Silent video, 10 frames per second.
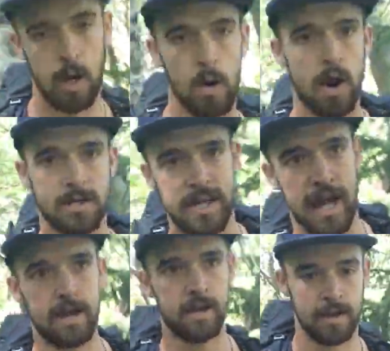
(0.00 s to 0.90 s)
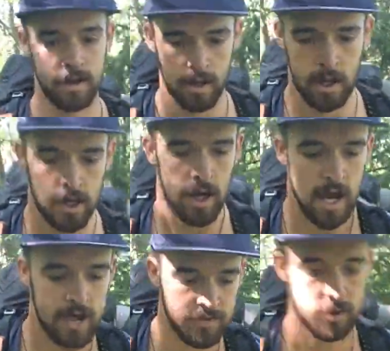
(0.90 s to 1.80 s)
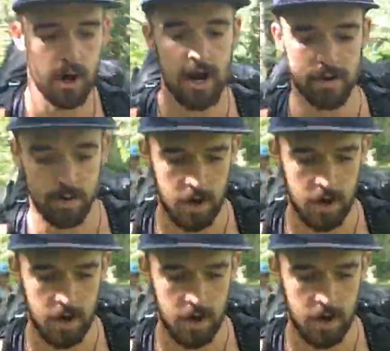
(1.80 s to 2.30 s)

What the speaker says: our tent, I have a great